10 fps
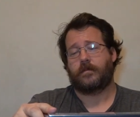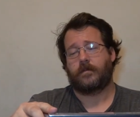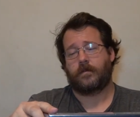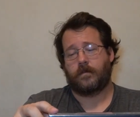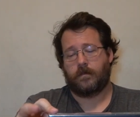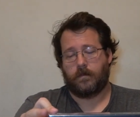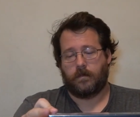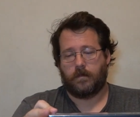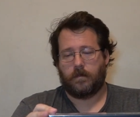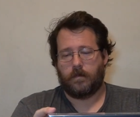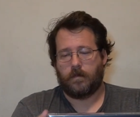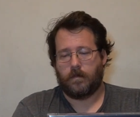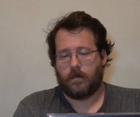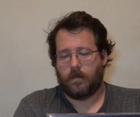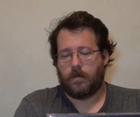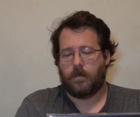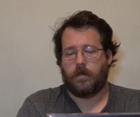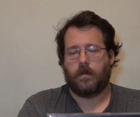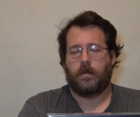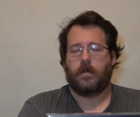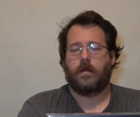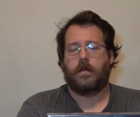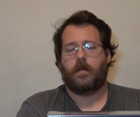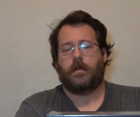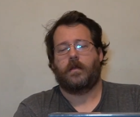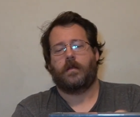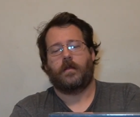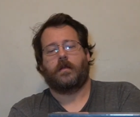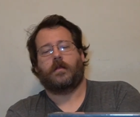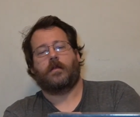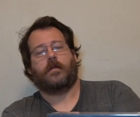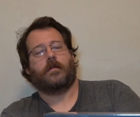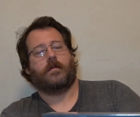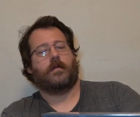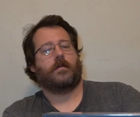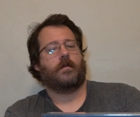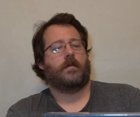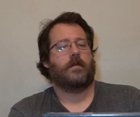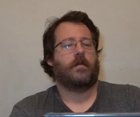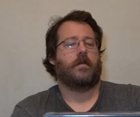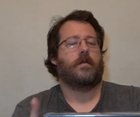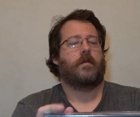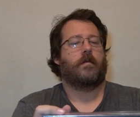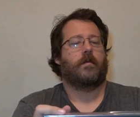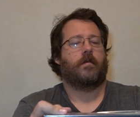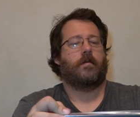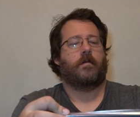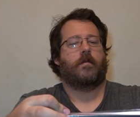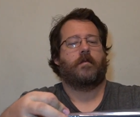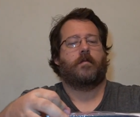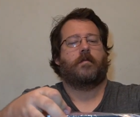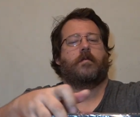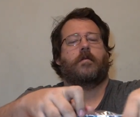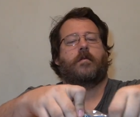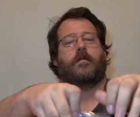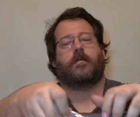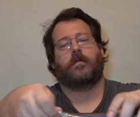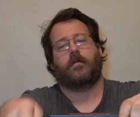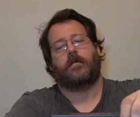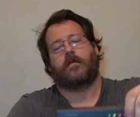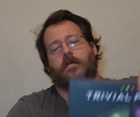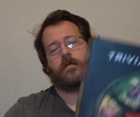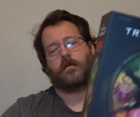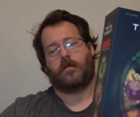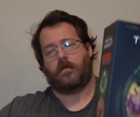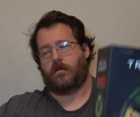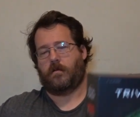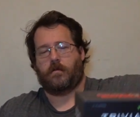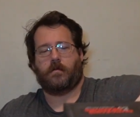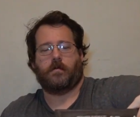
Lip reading: (no one is talking)